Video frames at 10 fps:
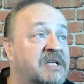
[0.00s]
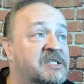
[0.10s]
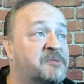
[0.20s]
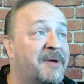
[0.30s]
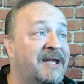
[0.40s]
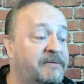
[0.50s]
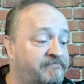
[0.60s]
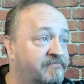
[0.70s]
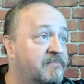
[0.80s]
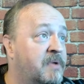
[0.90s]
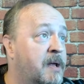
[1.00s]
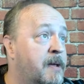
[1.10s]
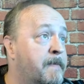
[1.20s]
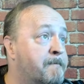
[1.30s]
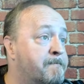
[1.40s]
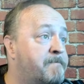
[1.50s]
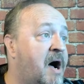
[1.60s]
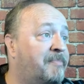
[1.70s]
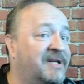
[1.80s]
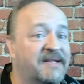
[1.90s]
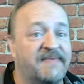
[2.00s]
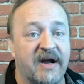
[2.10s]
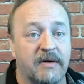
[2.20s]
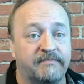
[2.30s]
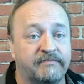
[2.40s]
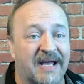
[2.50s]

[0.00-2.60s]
Spain, popping in there